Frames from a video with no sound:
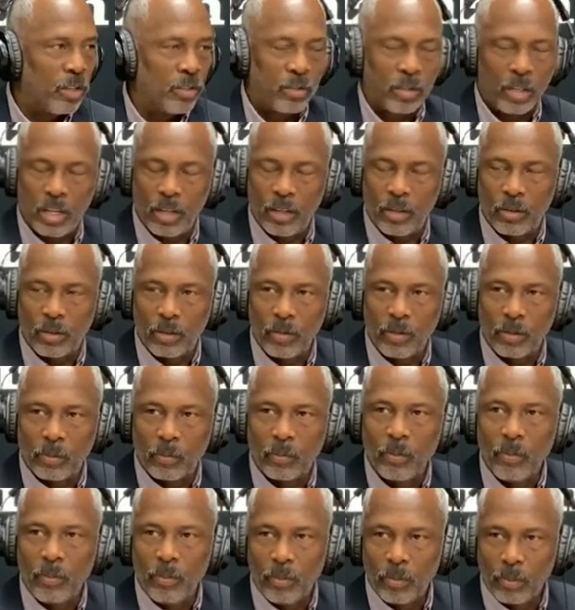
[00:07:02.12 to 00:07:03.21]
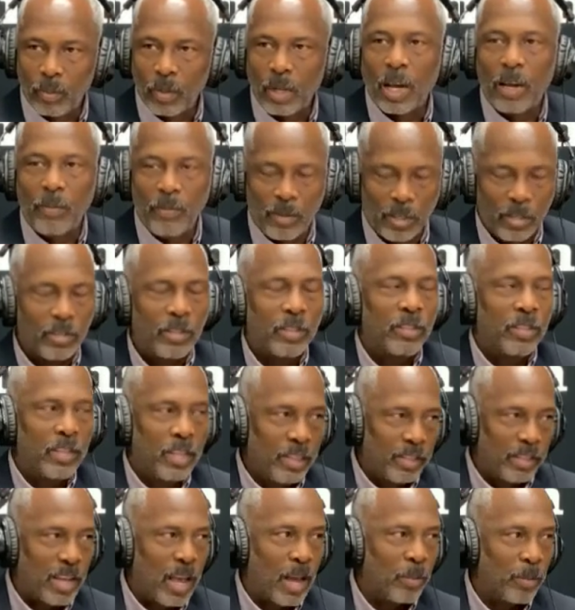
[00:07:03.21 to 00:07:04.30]
is is and this is an
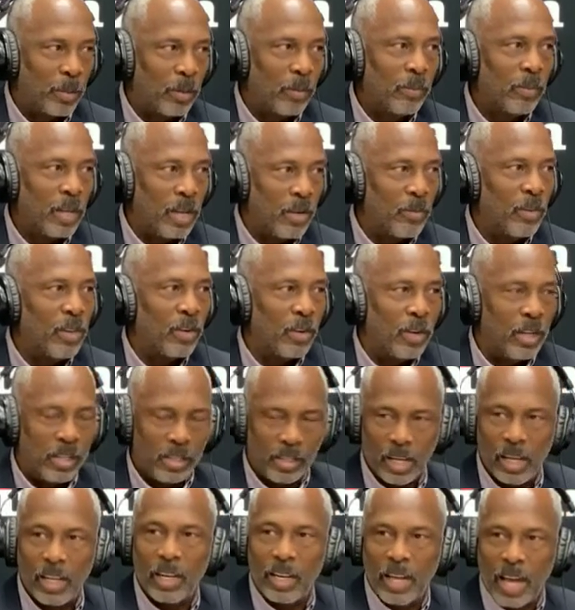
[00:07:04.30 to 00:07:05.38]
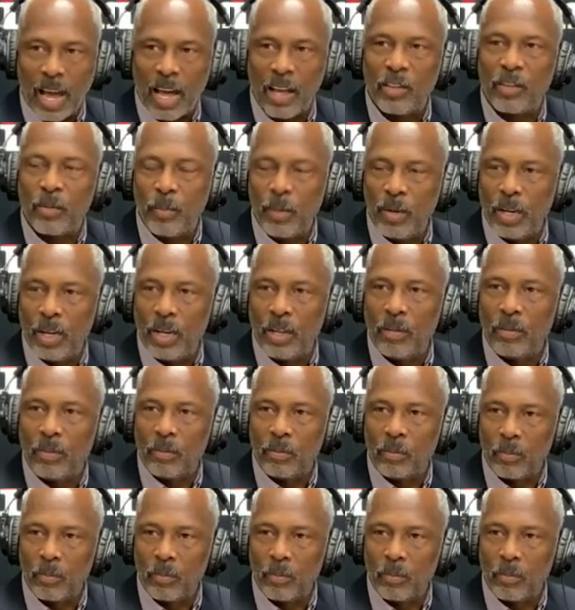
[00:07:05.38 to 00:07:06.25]
example even though it, it has been